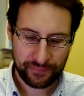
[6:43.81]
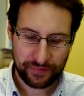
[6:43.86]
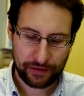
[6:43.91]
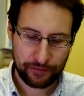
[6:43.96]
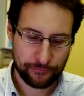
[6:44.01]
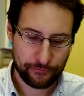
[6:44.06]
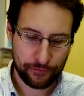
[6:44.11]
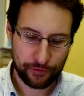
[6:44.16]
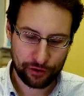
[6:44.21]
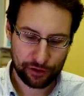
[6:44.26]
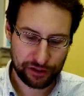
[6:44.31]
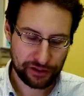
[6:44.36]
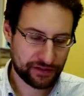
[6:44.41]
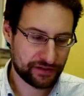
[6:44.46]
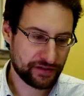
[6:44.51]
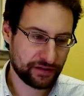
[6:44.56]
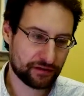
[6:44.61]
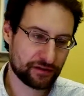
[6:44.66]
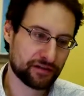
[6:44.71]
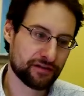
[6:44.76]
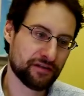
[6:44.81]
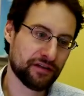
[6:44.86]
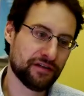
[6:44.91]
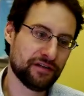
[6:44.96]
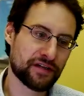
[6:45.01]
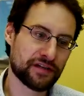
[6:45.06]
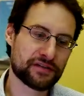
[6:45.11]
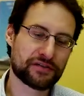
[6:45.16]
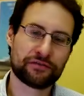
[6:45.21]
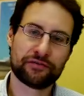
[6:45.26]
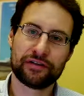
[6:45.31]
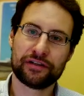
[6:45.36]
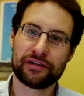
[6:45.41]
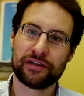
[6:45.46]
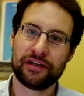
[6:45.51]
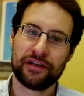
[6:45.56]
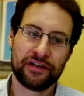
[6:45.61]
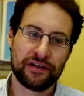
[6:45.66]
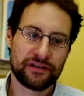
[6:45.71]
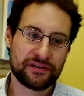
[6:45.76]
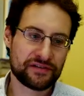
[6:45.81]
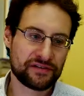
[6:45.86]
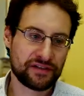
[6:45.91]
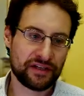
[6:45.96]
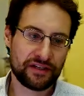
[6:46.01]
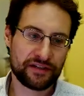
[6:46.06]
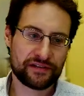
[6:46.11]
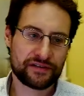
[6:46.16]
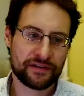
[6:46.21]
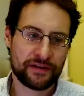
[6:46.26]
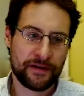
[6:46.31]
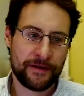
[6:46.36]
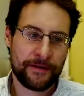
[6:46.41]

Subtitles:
world industrial states,